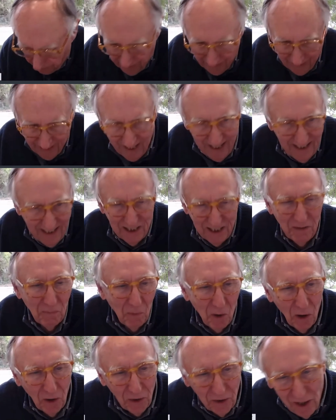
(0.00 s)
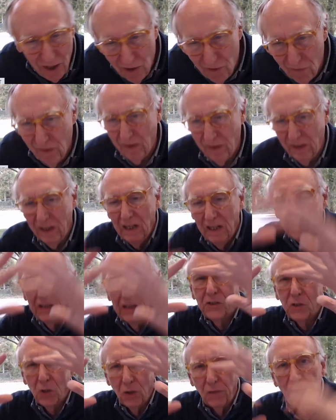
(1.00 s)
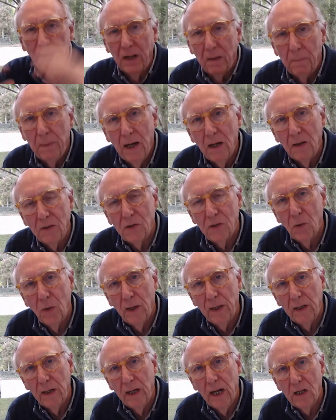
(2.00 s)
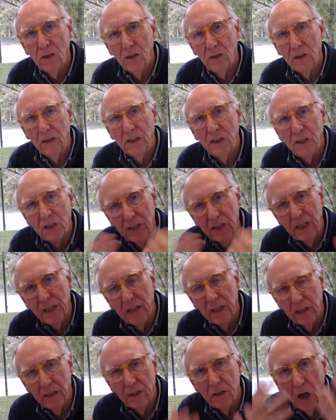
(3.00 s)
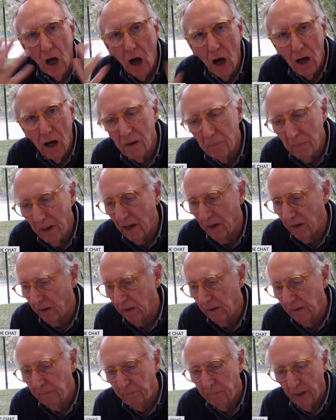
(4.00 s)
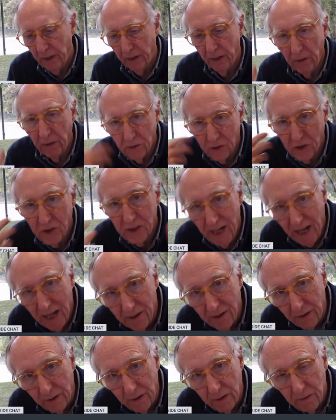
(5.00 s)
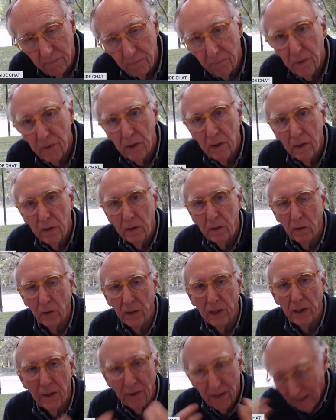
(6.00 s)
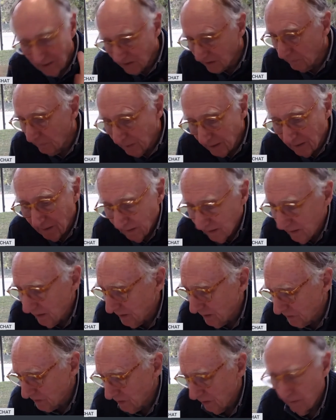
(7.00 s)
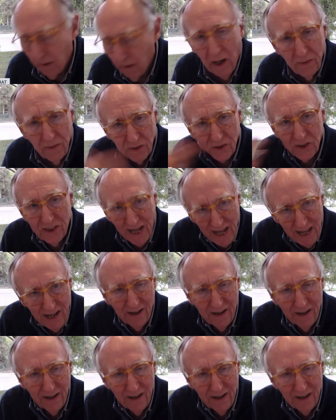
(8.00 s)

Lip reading: connecting them all together and sorting them out so I can actually see it and talk about it and understand it. That's the big thing, is understanding.